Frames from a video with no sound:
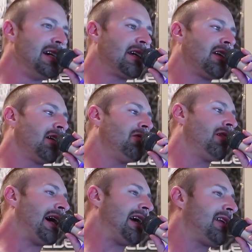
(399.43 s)
you
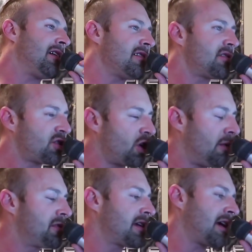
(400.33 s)
know, and I
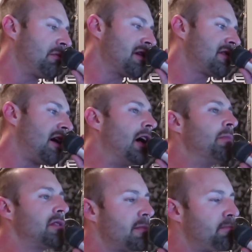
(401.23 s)
stopped a couple of times.